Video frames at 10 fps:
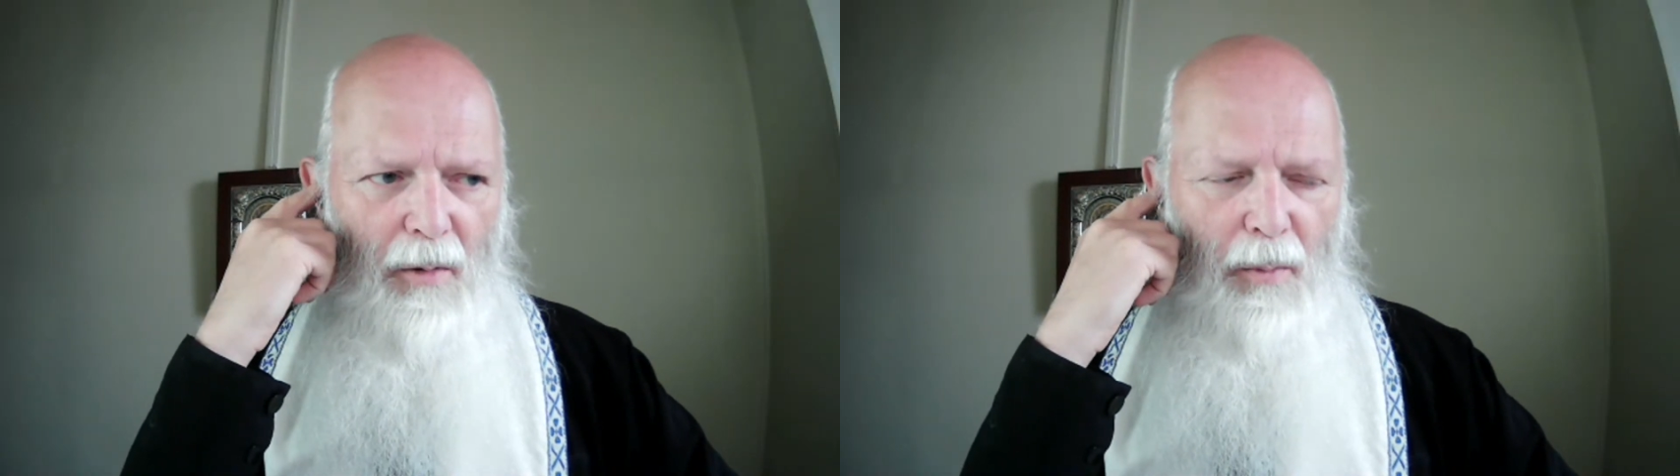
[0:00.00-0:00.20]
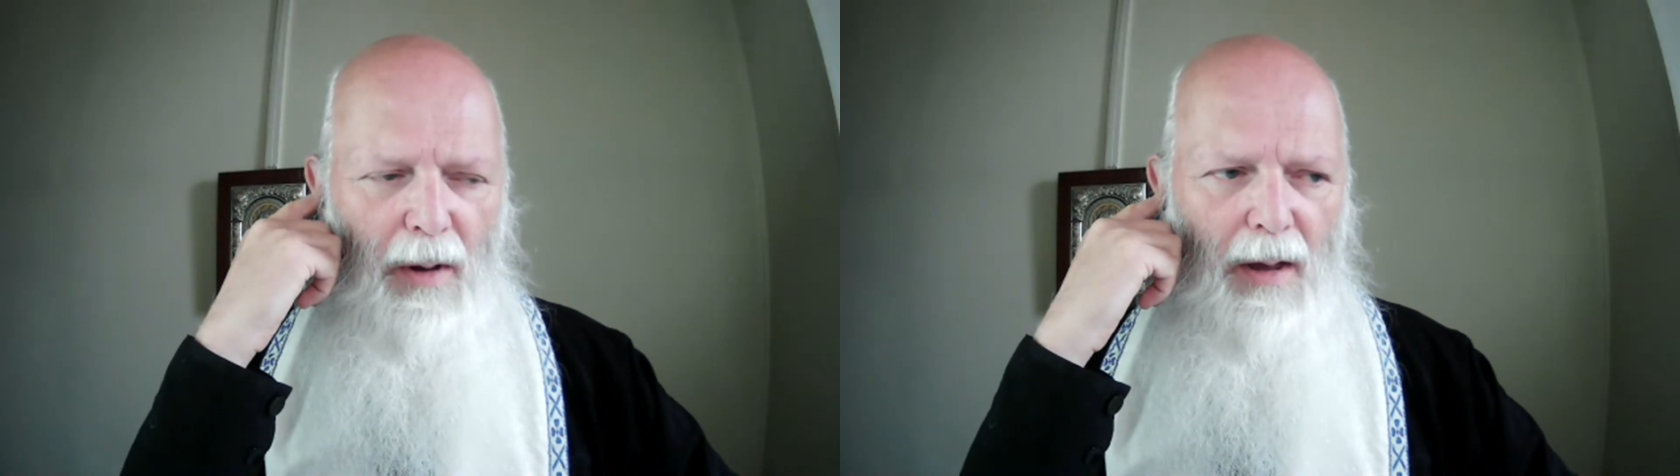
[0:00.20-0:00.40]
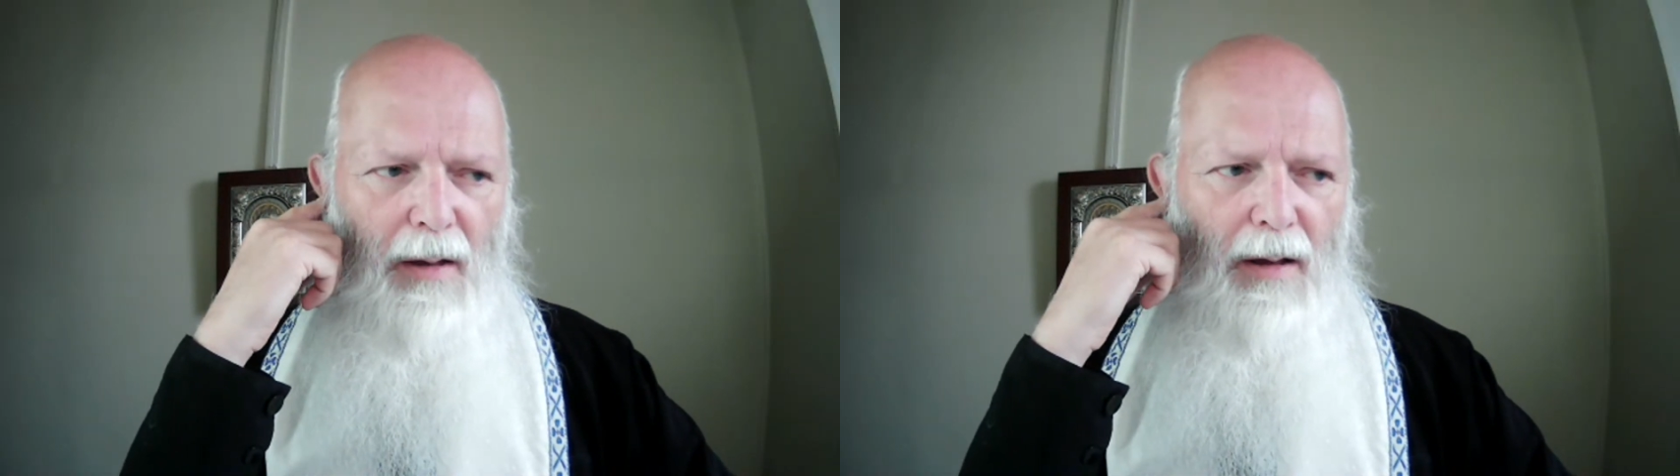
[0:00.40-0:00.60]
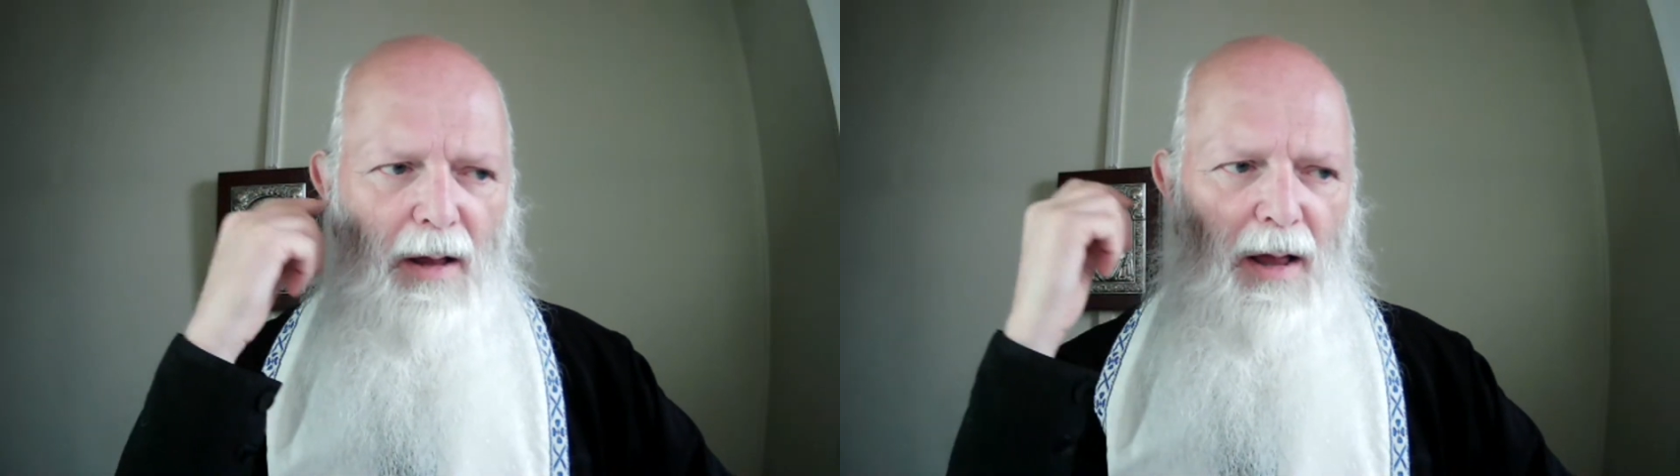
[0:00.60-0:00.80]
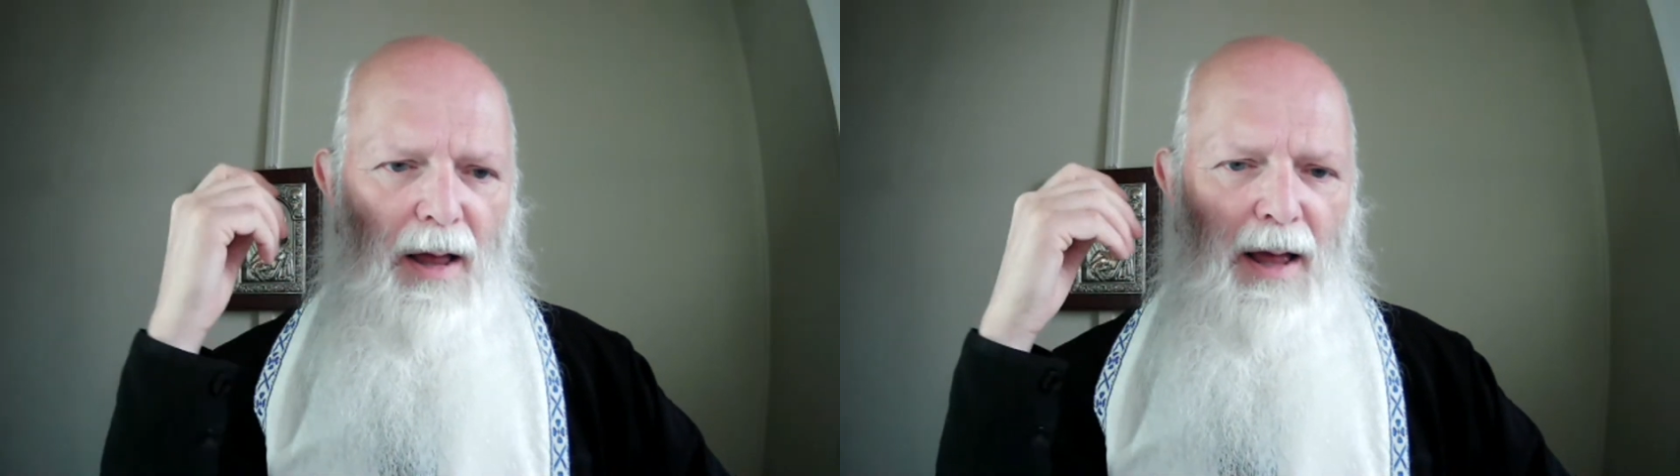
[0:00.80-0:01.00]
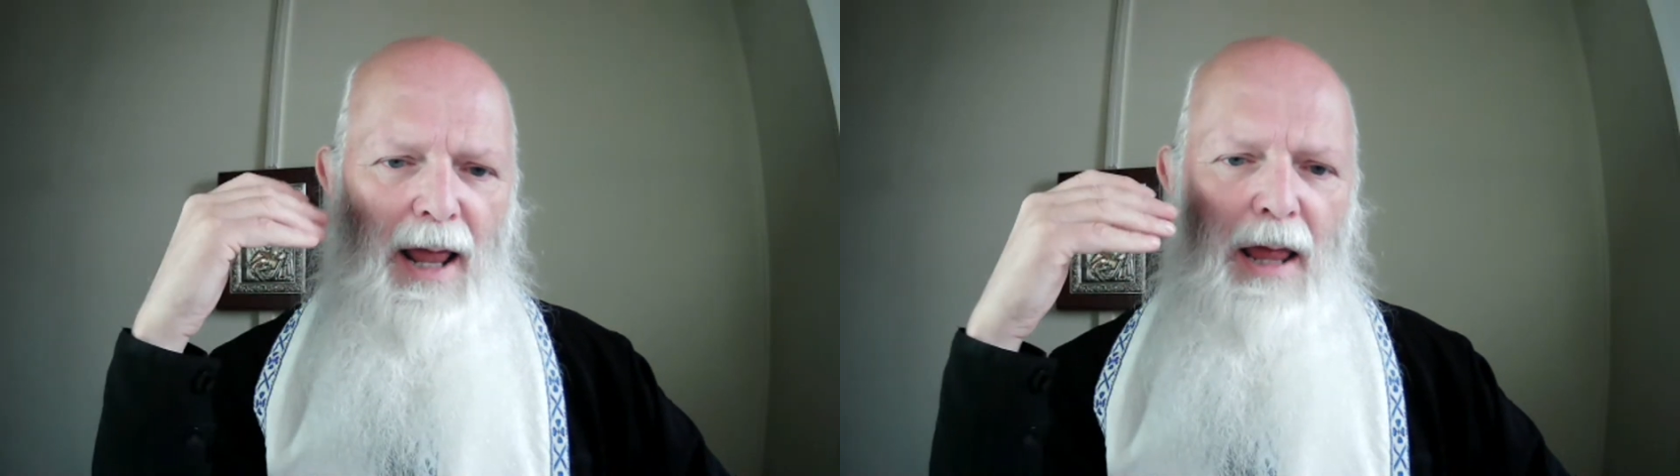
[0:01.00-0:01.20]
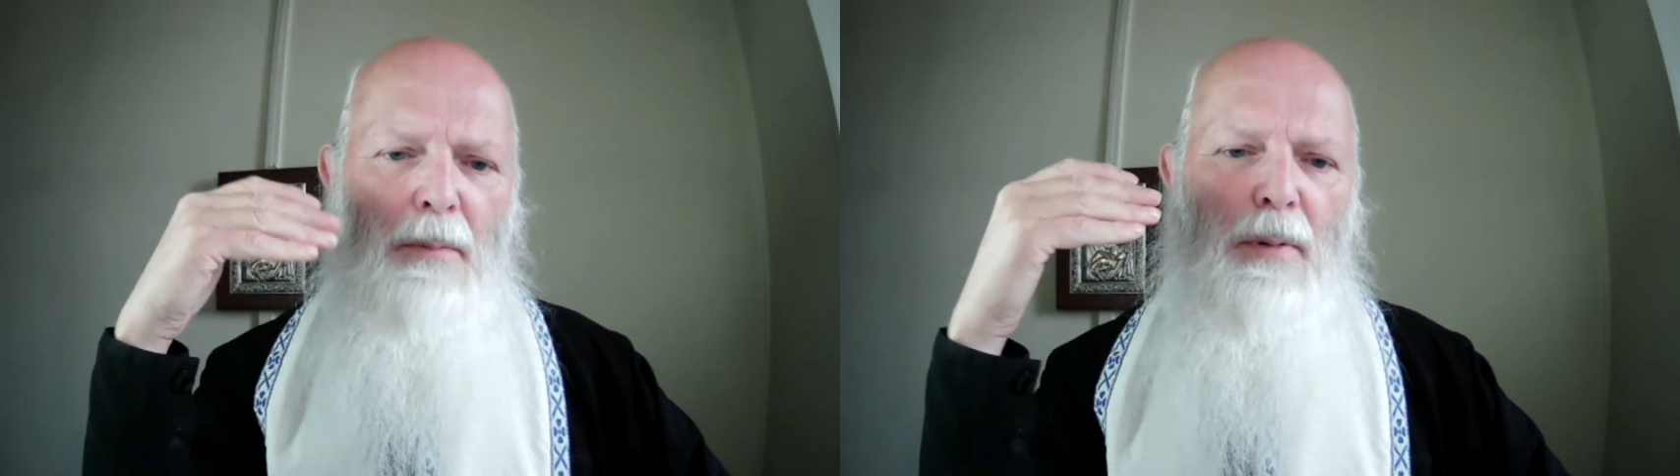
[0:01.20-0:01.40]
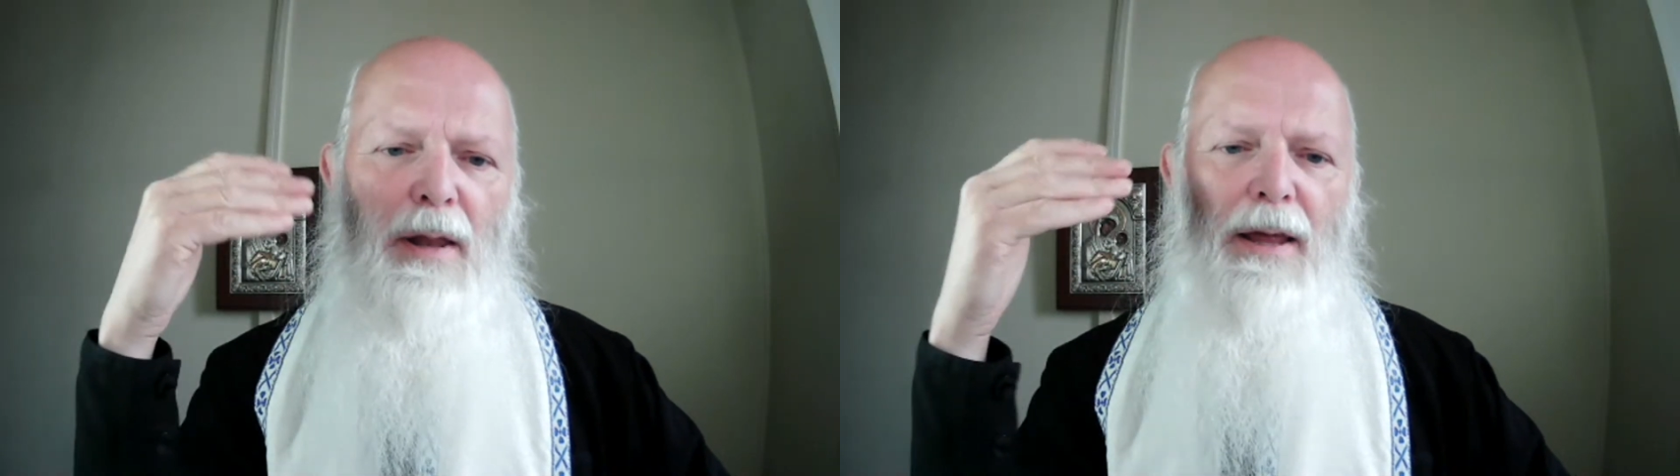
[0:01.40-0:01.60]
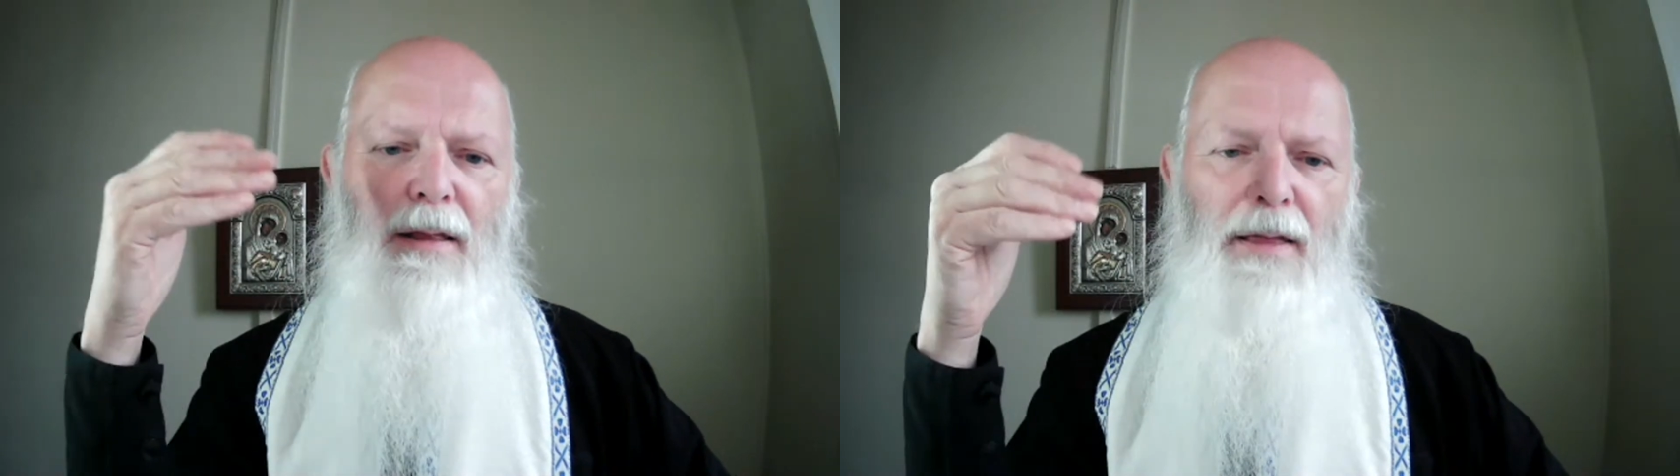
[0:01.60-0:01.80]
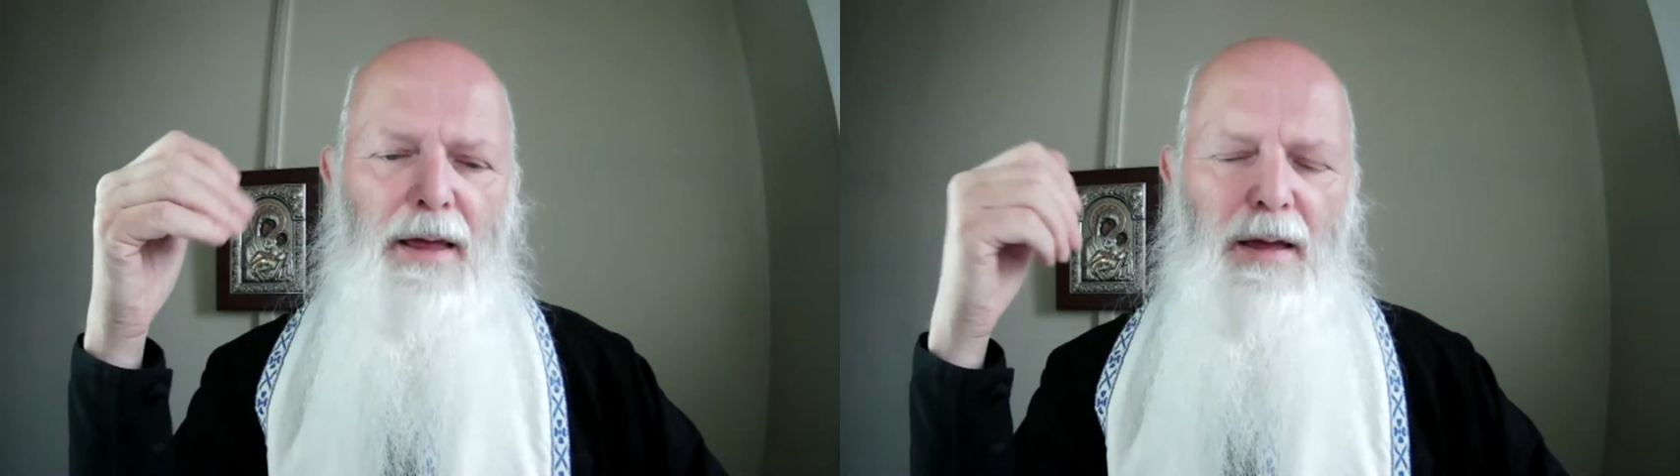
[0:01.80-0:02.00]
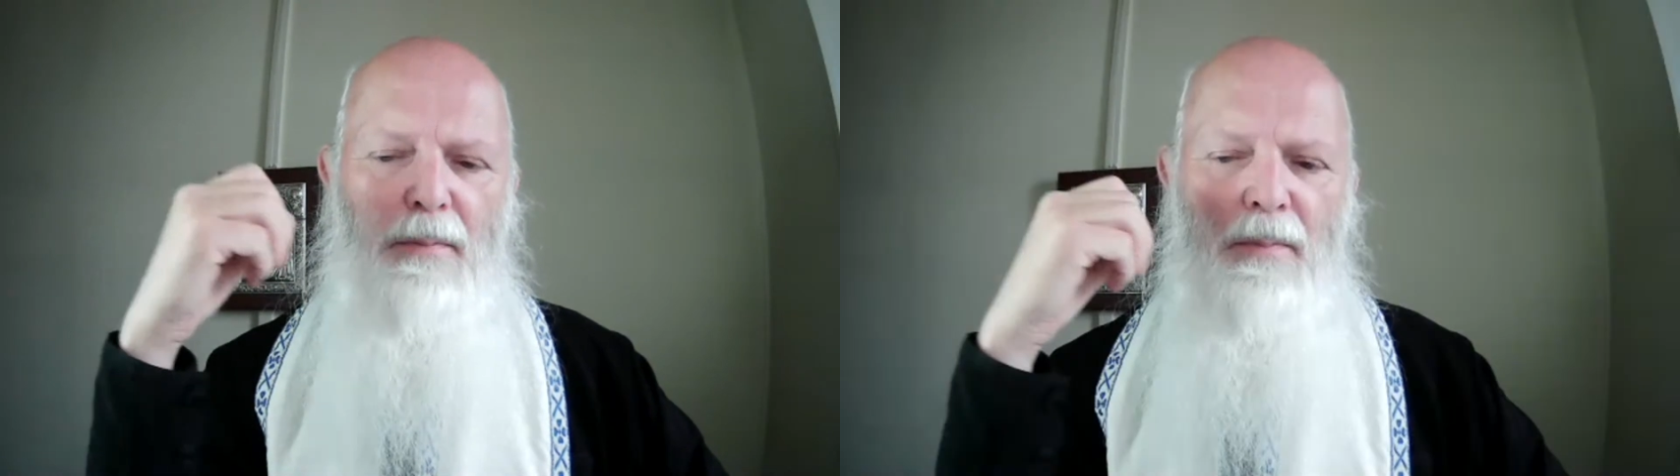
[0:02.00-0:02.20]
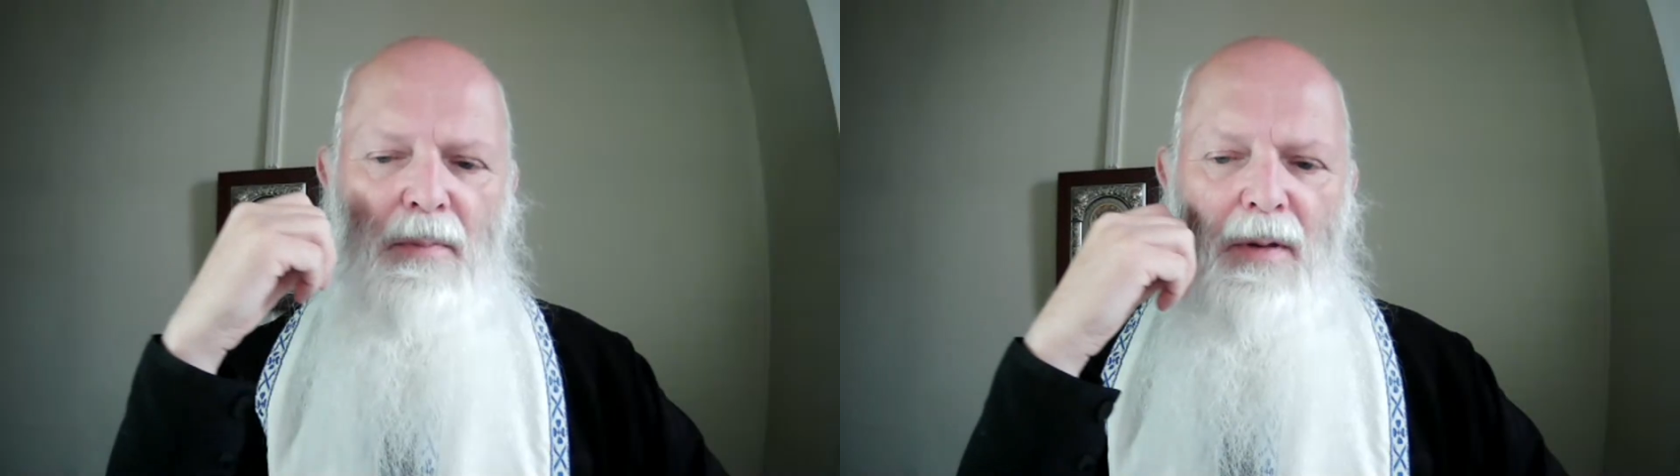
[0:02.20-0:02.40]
we're enabling them